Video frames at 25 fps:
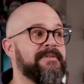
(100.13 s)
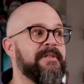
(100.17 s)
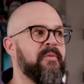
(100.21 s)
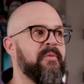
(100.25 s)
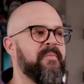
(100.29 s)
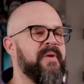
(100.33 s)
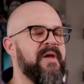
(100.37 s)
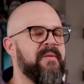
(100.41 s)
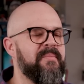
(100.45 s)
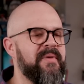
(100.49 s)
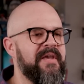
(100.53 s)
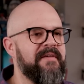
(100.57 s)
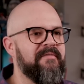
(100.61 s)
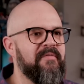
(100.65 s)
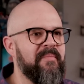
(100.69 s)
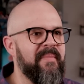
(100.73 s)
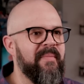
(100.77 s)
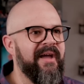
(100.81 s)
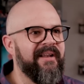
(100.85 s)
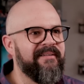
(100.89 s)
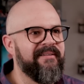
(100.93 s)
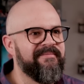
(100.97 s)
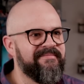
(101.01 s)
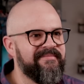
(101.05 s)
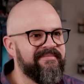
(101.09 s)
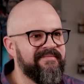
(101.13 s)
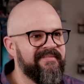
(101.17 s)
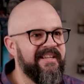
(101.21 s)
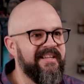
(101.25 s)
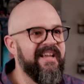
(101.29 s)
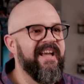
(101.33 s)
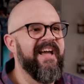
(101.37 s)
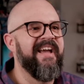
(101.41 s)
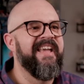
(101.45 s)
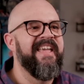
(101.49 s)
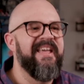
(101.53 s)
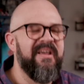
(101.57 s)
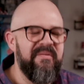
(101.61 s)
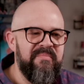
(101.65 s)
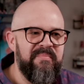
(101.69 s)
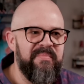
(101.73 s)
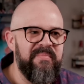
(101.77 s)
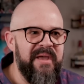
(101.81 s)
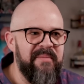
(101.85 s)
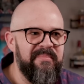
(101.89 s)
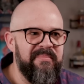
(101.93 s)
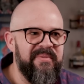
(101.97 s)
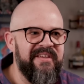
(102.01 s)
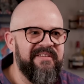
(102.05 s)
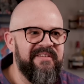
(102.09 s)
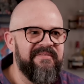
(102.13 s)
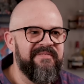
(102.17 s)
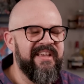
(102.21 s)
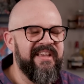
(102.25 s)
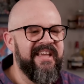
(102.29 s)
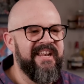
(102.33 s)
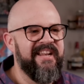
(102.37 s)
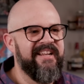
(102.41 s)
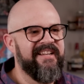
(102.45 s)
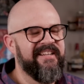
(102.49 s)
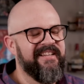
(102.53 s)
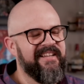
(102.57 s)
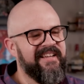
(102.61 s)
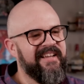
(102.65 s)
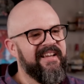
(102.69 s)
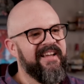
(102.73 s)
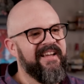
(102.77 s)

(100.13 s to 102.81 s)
little pet peeve of mine. Pet peeve, get it?